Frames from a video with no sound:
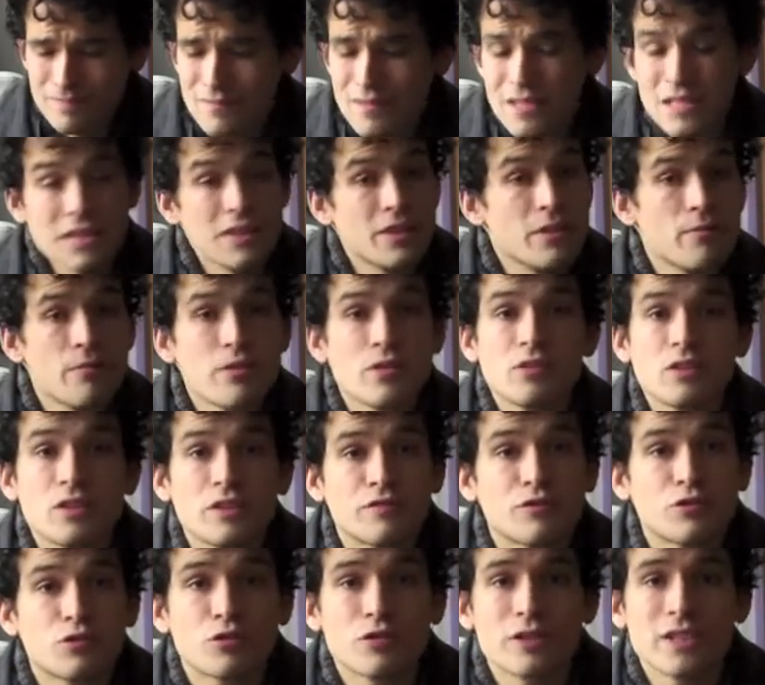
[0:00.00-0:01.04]
In the middle of
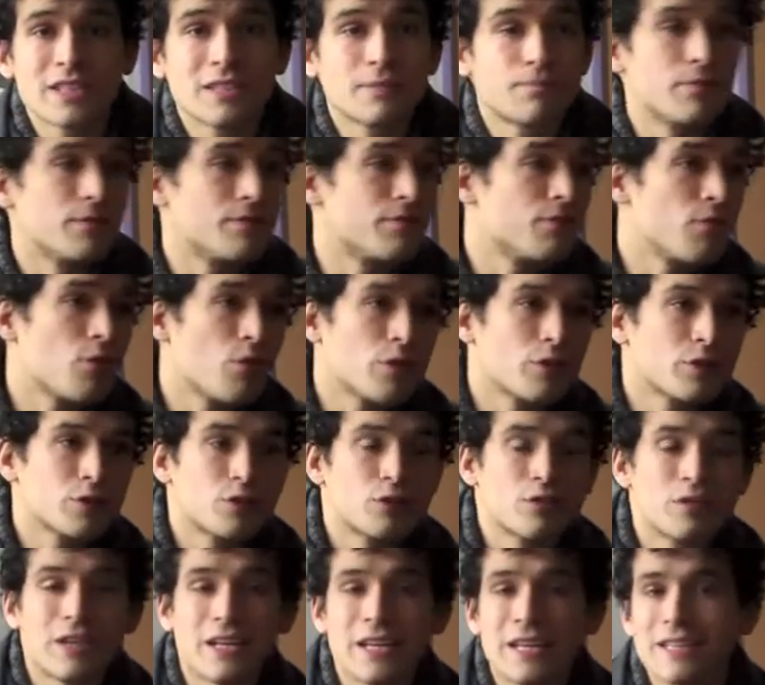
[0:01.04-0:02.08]
tricks, before
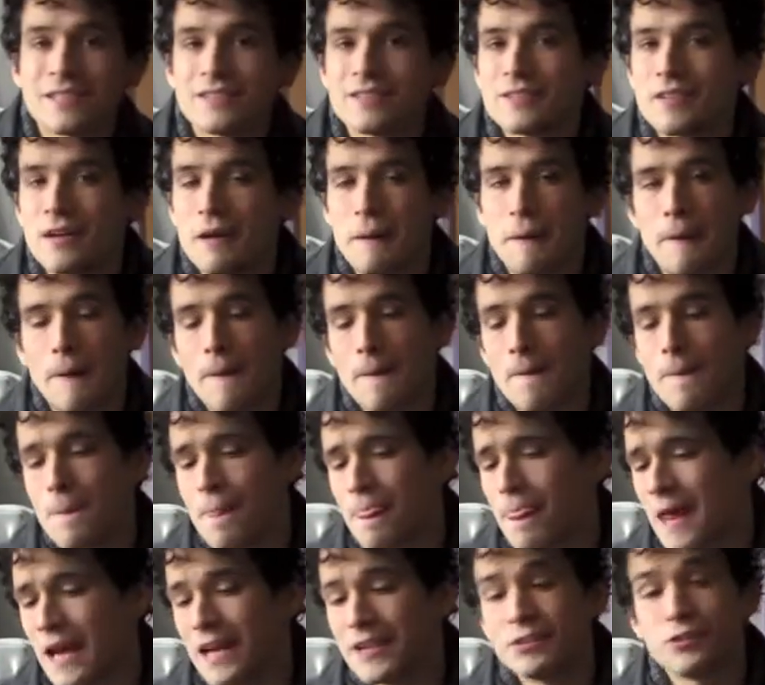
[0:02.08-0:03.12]
tricks,
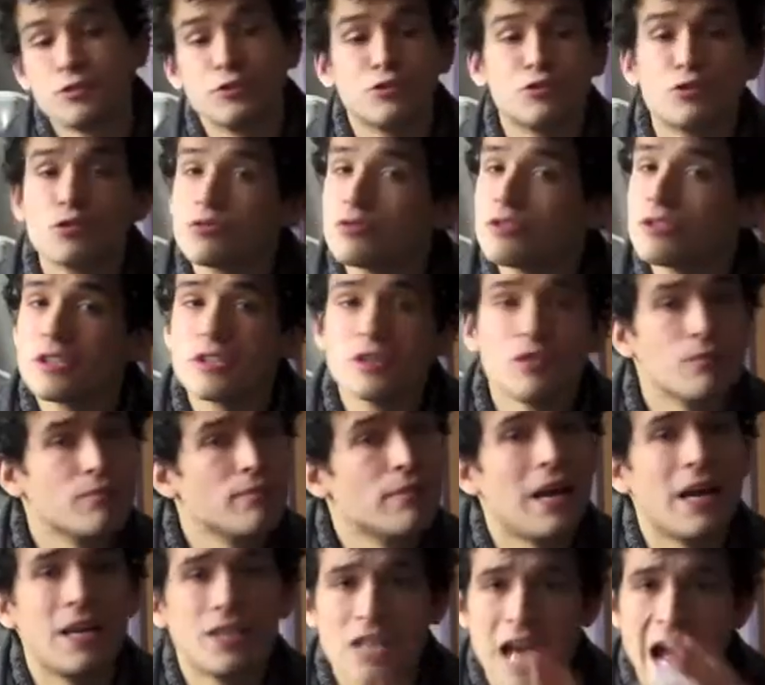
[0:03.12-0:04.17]
as you're doing
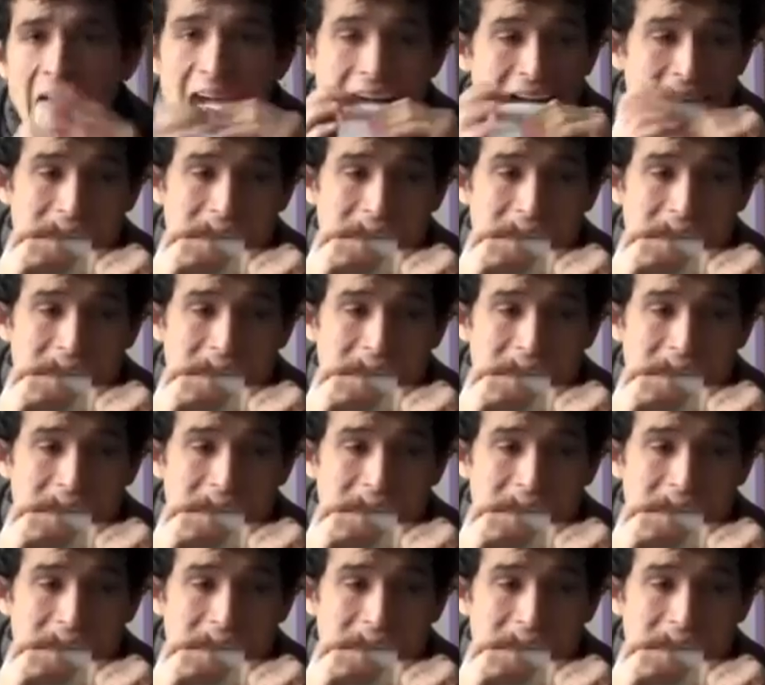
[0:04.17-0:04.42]
magic